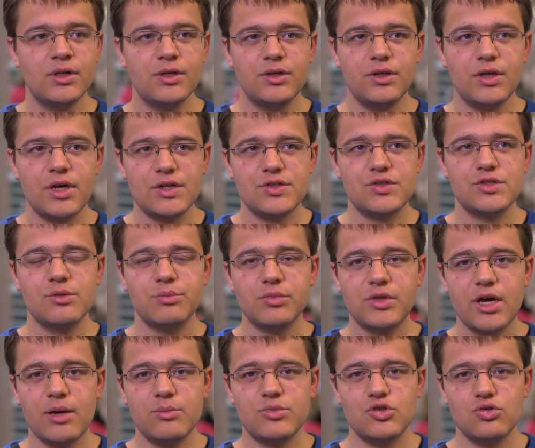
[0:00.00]
Yes,
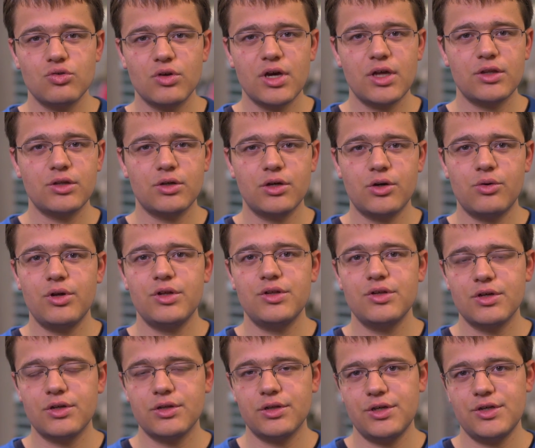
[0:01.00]
sometimes you get a
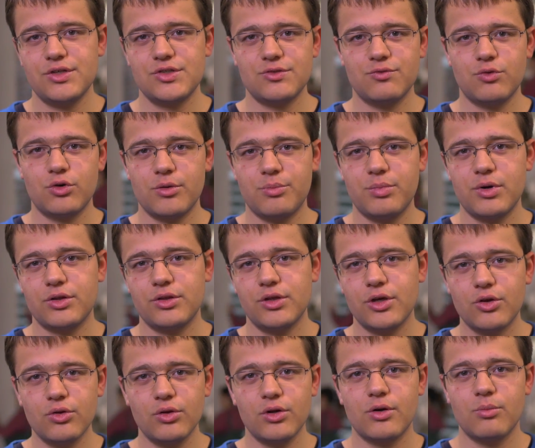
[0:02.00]
reading list for a
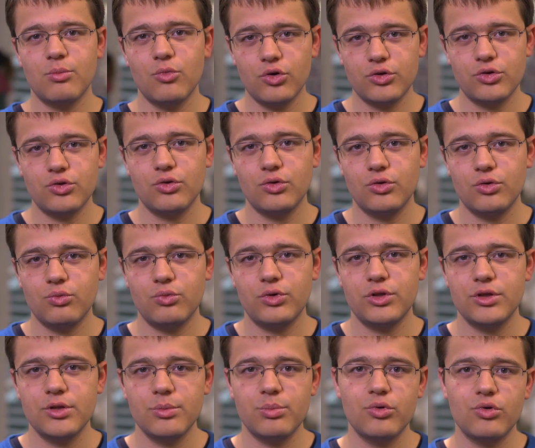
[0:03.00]
particular module
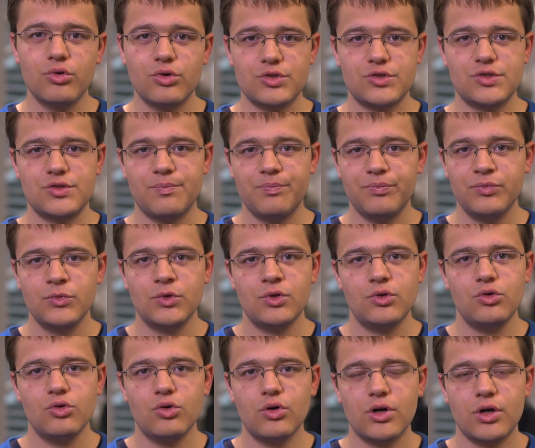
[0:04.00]
with the books
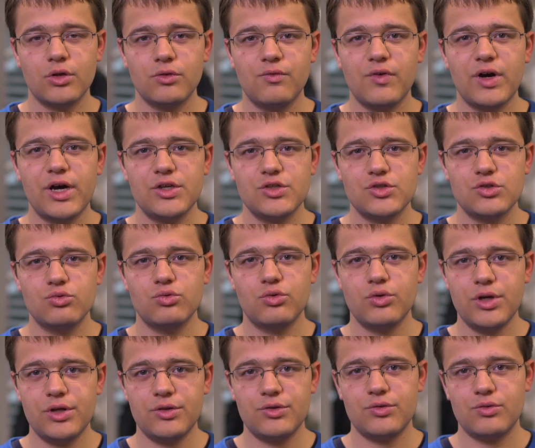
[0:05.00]
you are advised to
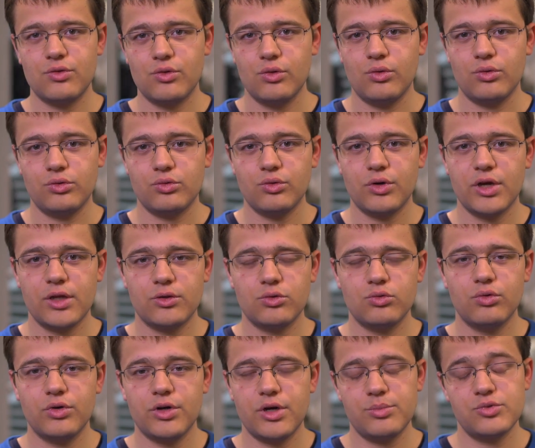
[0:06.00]
read through to get
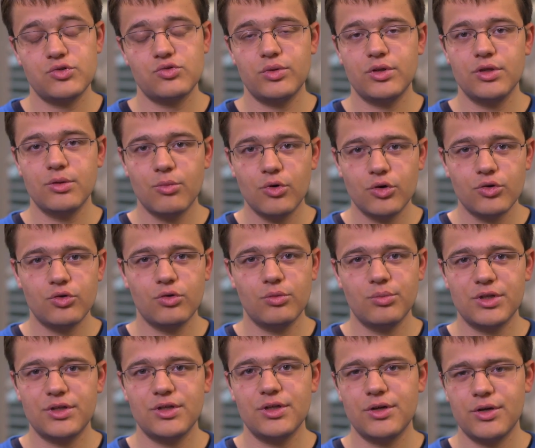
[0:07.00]
to grips with the module
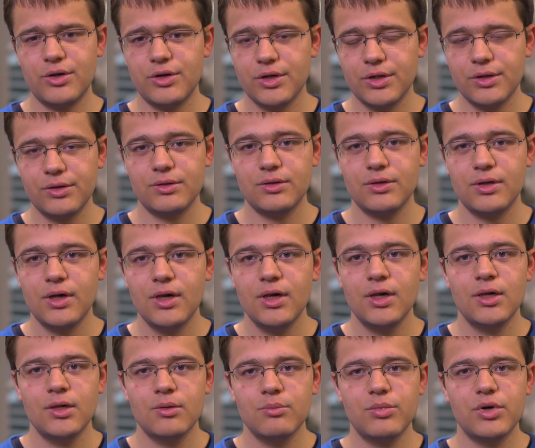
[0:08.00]
material,
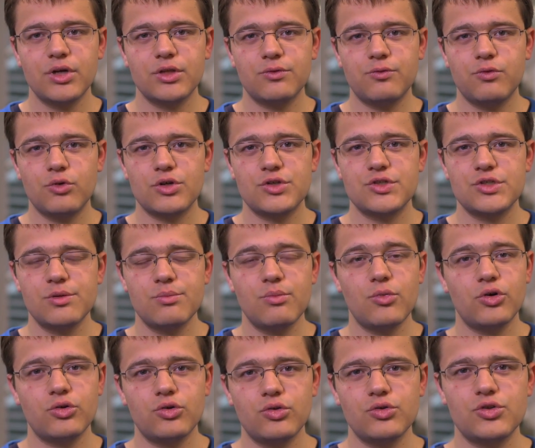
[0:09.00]
but for some
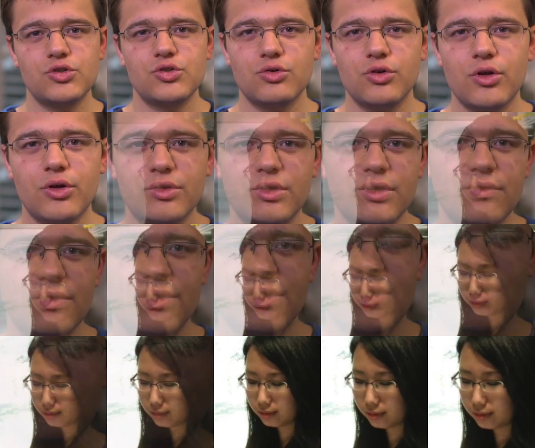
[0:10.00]
modules you don't even
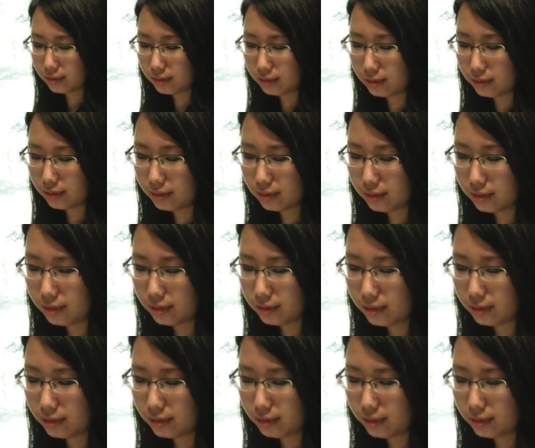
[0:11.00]
have a reading list,
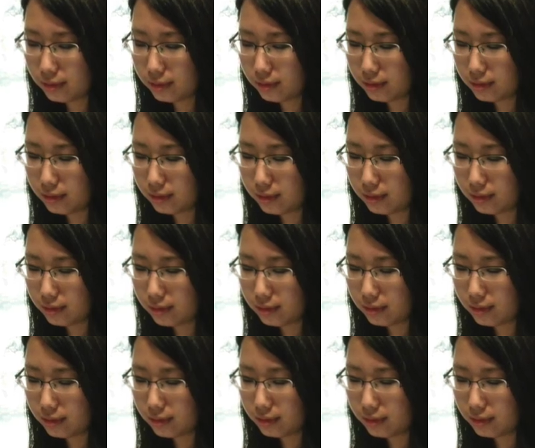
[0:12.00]
so
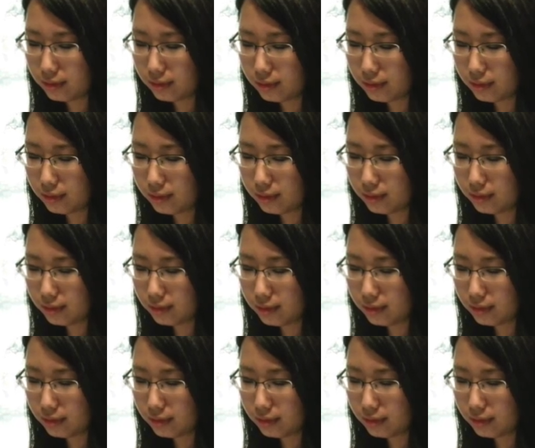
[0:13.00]
you've just got to figure